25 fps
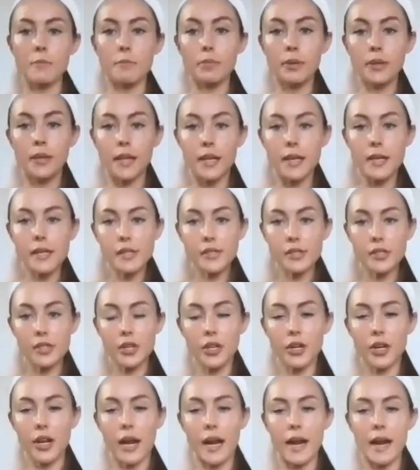place
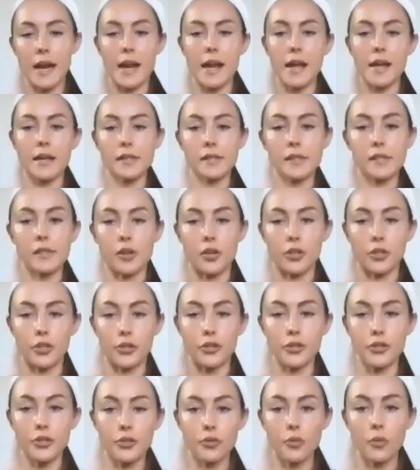your hands on
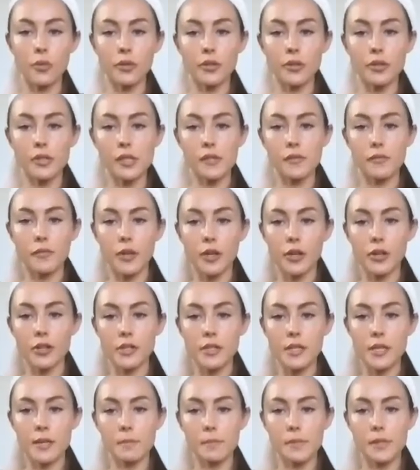your shoulders,
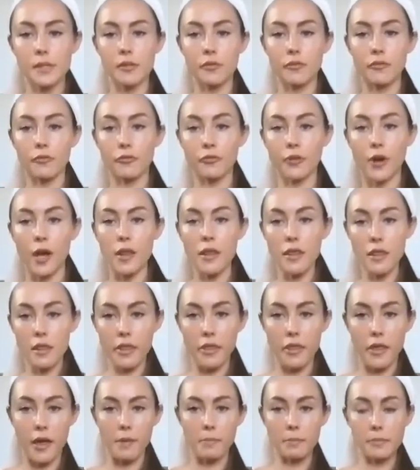fingertips in front,
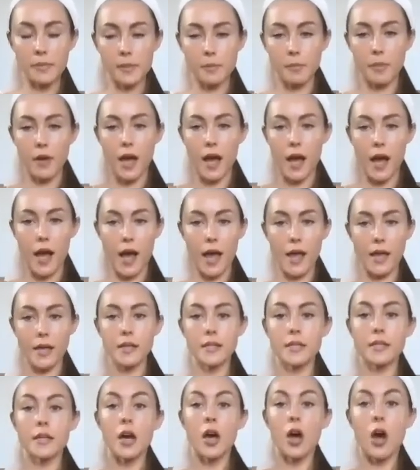thumbs
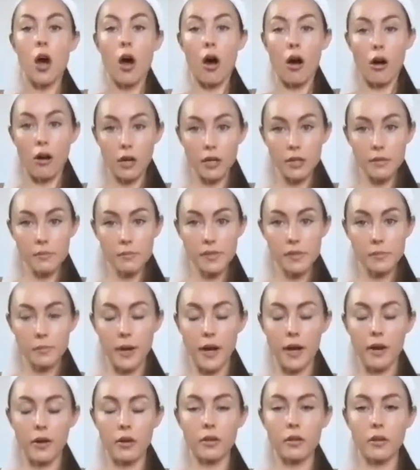behind, arms
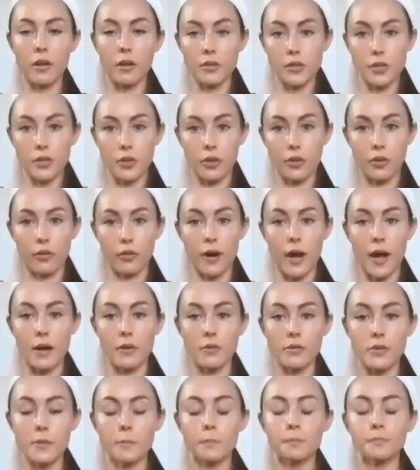parallel to the
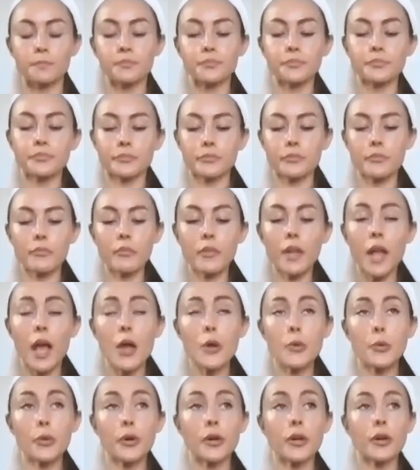ground.
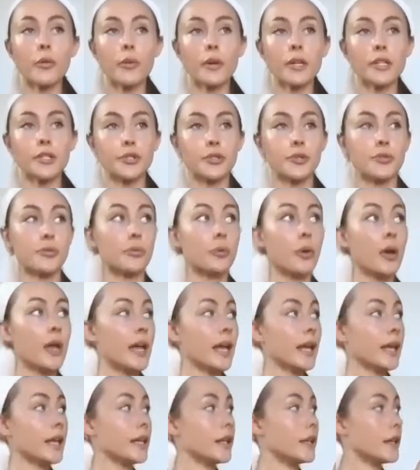And we're going
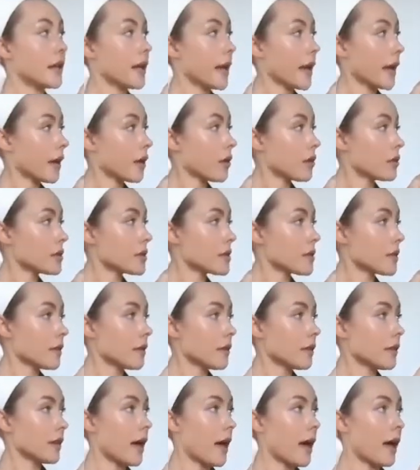to inhale to
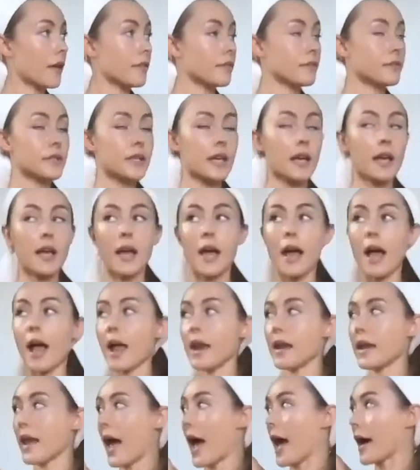the left
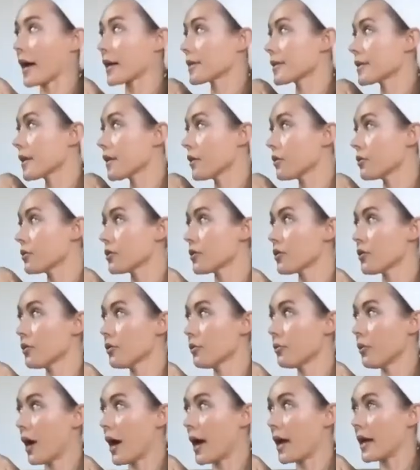and exhale to
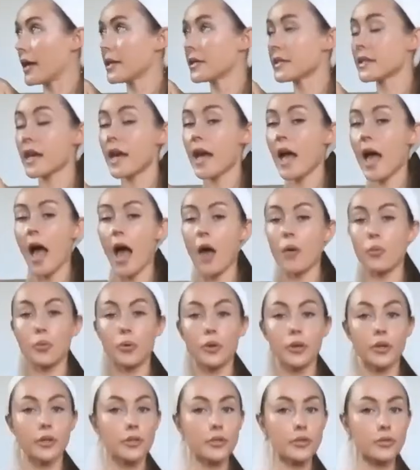the right. And
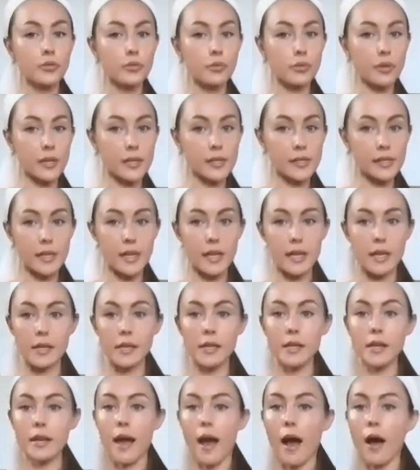we're going to do this in
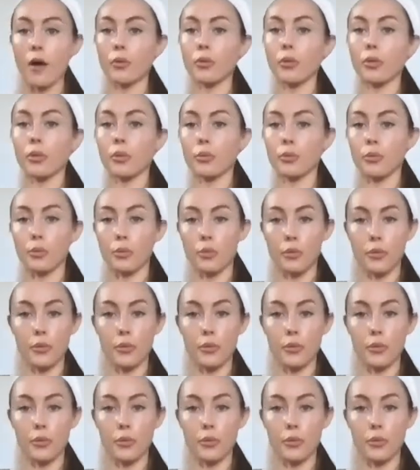and out through the